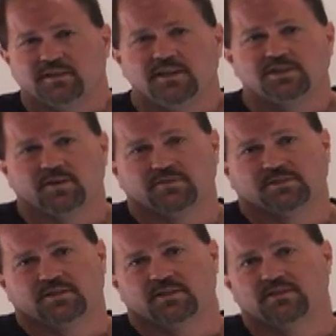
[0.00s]
each of
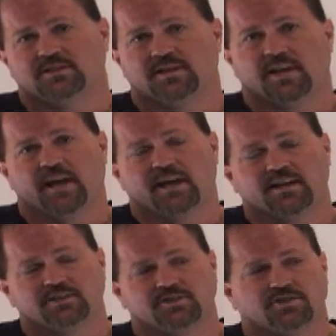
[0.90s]
us can say, hey,
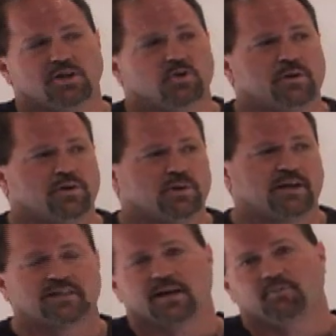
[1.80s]
listen, we don't
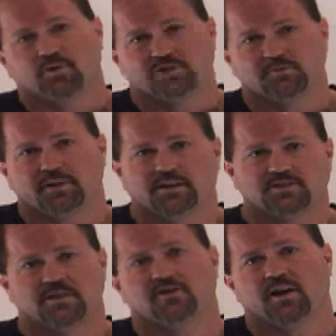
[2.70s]
like that person
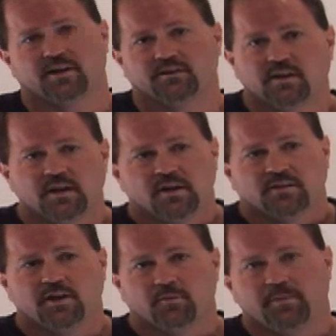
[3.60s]
because they
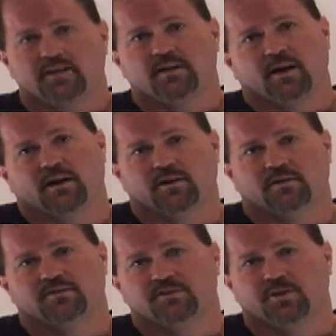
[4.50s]
don't meet
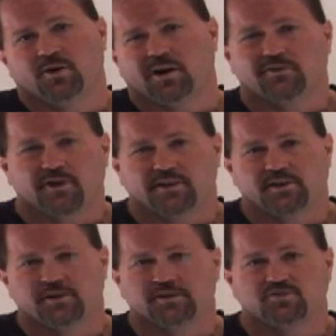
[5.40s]
our
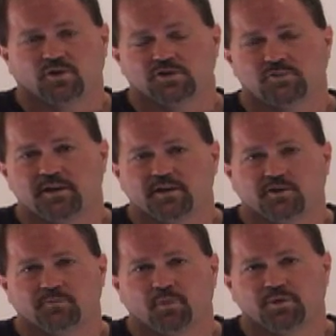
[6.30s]
criteria as far as being a
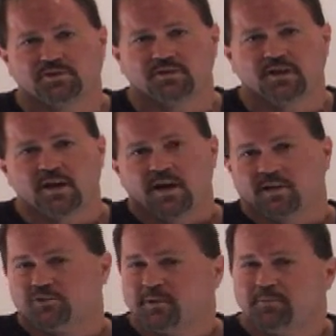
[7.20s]
good person.
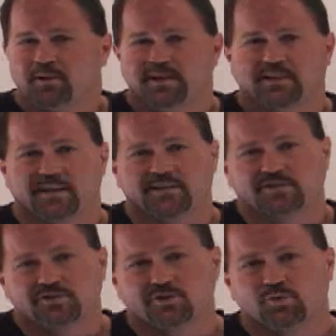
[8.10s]
There's people like that in
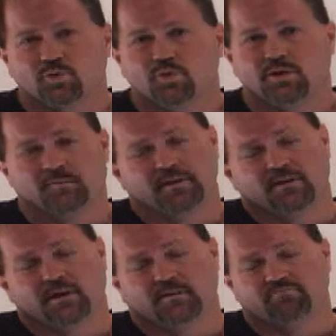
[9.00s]
school. I mean,